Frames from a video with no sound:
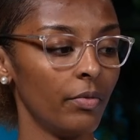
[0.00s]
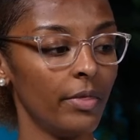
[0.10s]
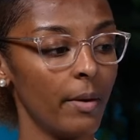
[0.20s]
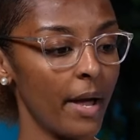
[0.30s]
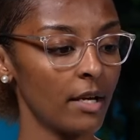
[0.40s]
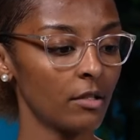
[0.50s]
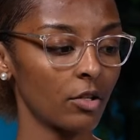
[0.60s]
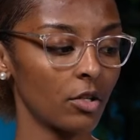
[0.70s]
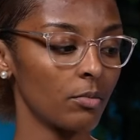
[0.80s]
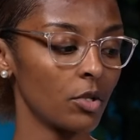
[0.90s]
the bank
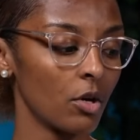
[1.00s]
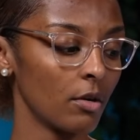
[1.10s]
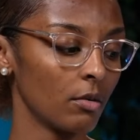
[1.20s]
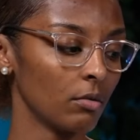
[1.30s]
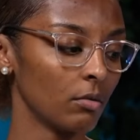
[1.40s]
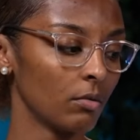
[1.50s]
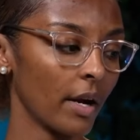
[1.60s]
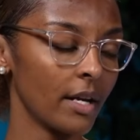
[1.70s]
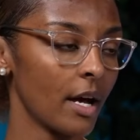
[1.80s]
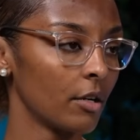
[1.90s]
term, so
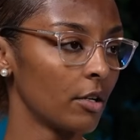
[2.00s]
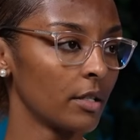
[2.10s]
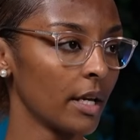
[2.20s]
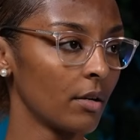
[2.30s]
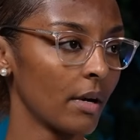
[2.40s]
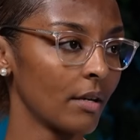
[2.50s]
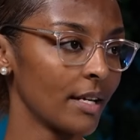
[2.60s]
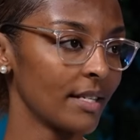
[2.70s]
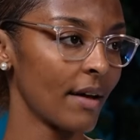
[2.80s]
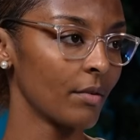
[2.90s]
right now you're saying around
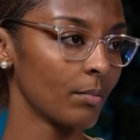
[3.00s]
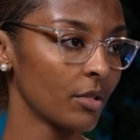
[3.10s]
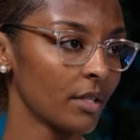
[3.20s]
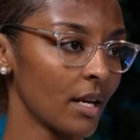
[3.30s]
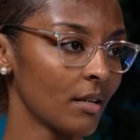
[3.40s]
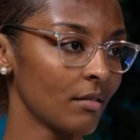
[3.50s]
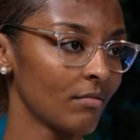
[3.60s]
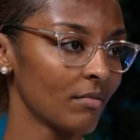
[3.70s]
like 7%, 7%.